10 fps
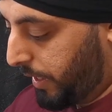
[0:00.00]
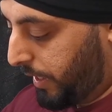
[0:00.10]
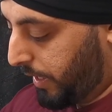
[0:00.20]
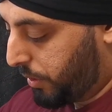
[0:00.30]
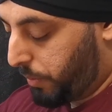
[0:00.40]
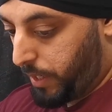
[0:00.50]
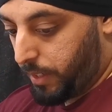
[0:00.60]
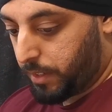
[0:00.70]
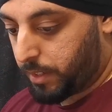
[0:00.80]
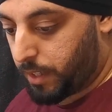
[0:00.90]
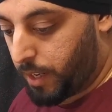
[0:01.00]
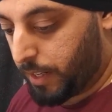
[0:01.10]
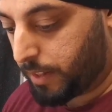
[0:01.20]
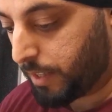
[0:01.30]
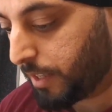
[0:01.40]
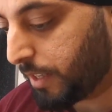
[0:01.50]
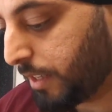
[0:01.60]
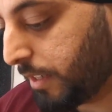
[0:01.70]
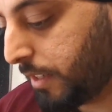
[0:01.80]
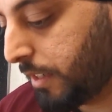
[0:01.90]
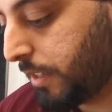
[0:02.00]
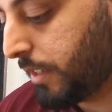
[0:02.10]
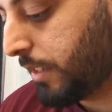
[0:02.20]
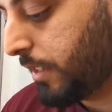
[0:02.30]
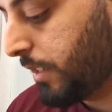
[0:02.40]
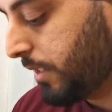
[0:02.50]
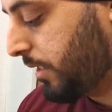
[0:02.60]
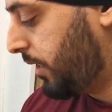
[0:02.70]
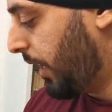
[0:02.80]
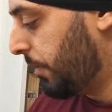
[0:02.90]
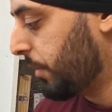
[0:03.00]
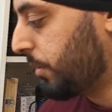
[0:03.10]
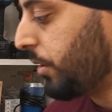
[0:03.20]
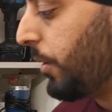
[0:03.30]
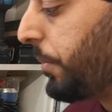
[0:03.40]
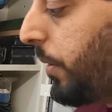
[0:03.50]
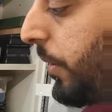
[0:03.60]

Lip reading: I guess we can slide the tabletop